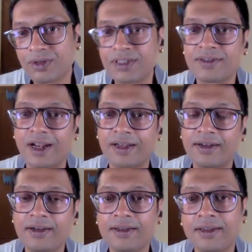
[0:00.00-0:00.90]

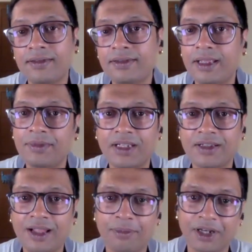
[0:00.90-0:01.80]
distracted, the same
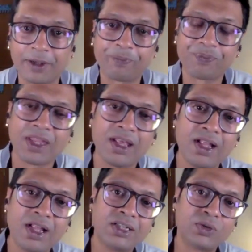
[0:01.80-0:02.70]
thing is happening.
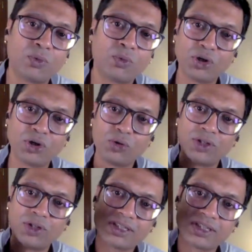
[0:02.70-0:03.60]
So what you'll
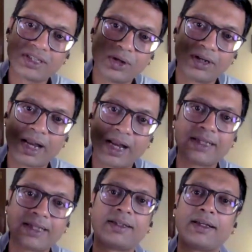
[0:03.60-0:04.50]
do is you'll
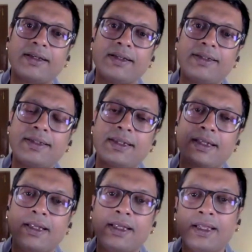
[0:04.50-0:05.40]
relax the
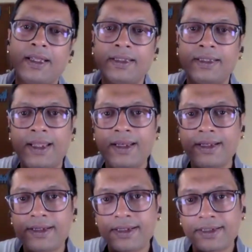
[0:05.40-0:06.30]
tightness,
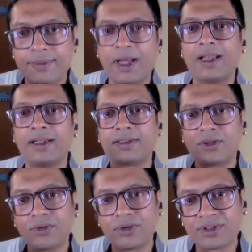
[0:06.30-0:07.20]
then smile.
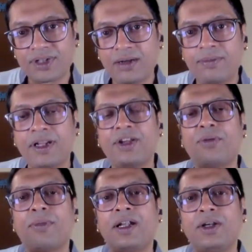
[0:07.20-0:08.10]
So you start bring
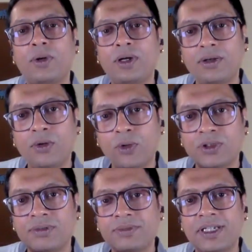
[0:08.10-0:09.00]
your mind to a
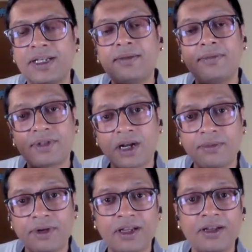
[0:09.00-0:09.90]
wholesome state,
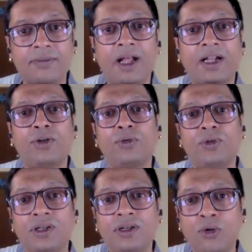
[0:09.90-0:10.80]
start bringing it back
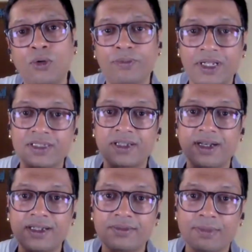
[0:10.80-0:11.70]
to the home base,
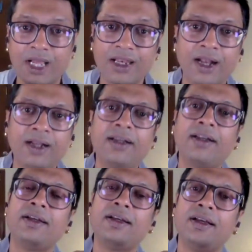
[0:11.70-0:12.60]
right? Smile and
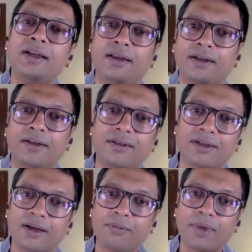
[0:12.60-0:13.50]
return.
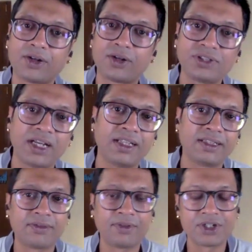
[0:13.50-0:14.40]
Come back to
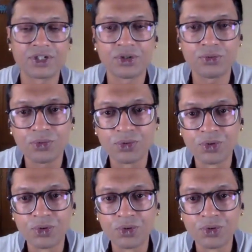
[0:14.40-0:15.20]
sending that wish to